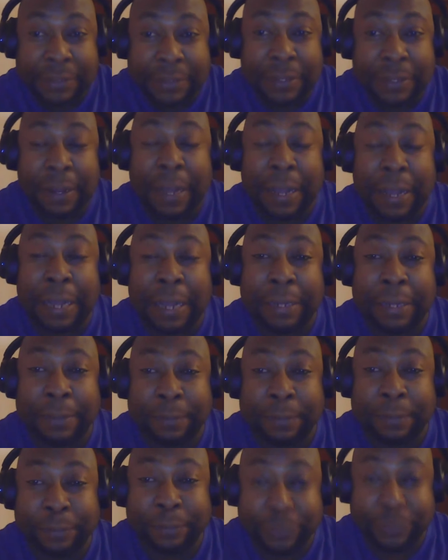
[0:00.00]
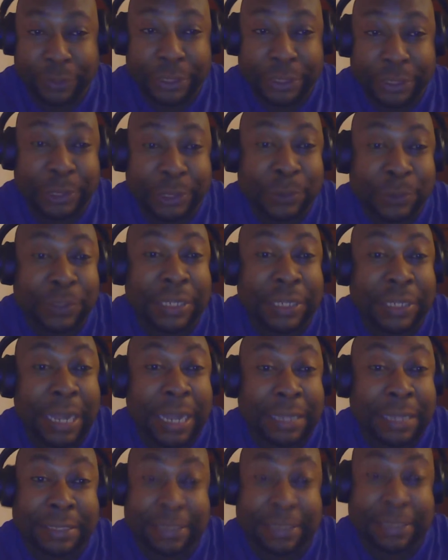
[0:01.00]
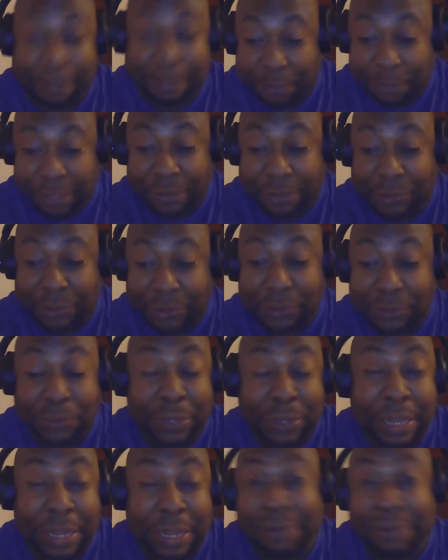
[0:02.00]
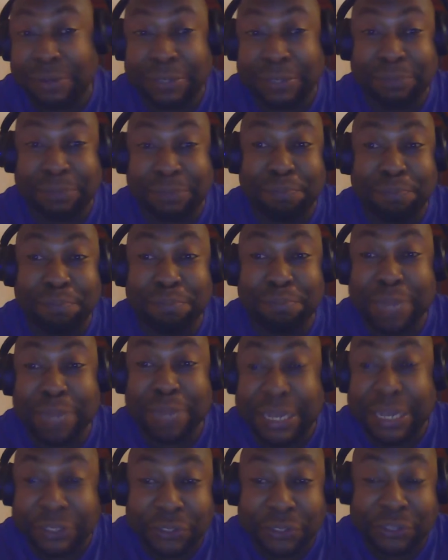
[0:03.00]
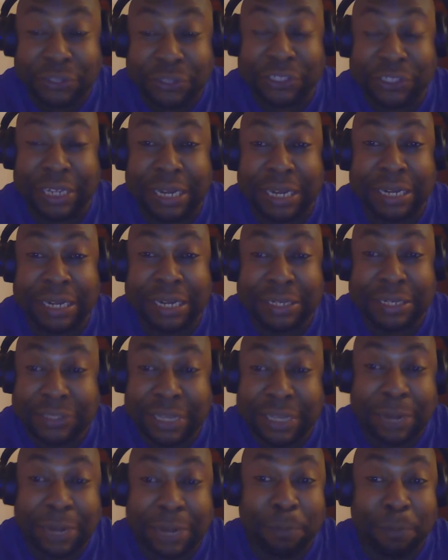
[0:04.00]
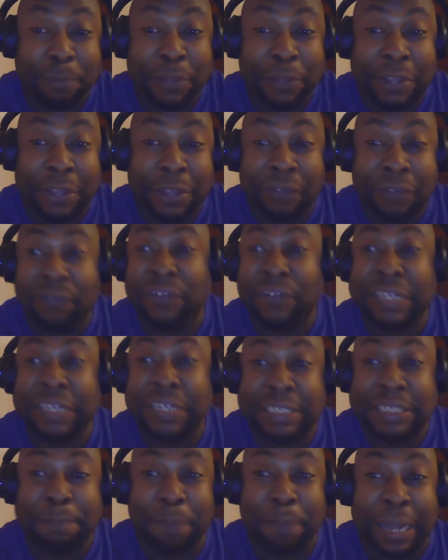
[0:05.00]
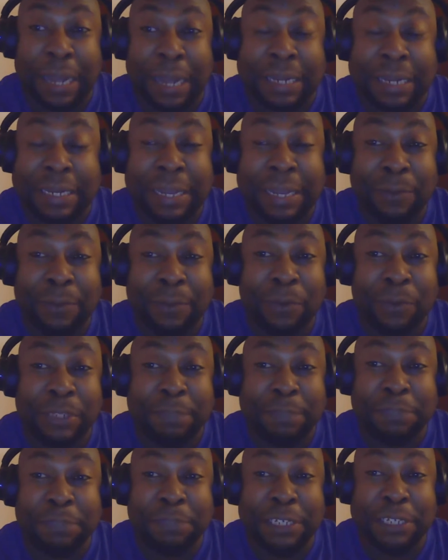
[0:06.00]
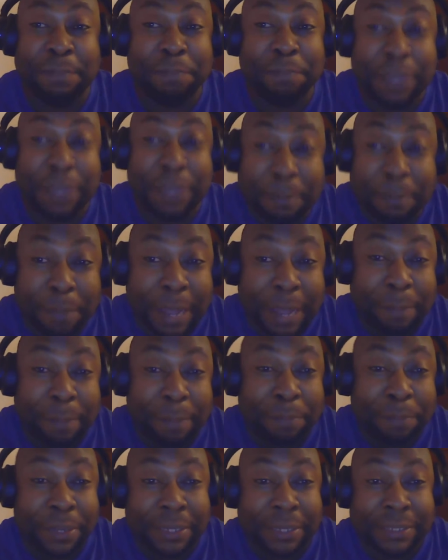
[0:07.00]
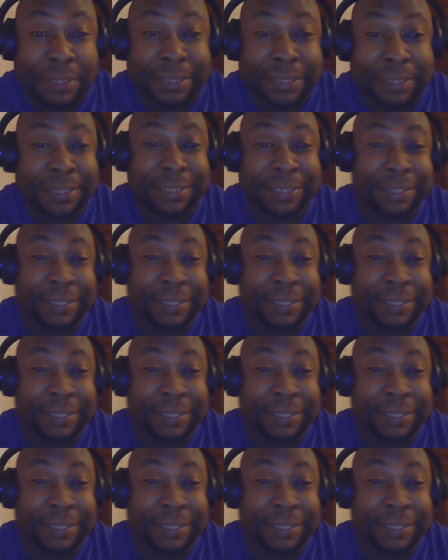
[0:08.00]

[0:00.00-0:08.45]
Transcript: and this was accepted. So the major challenge I faced back then was being paper-based.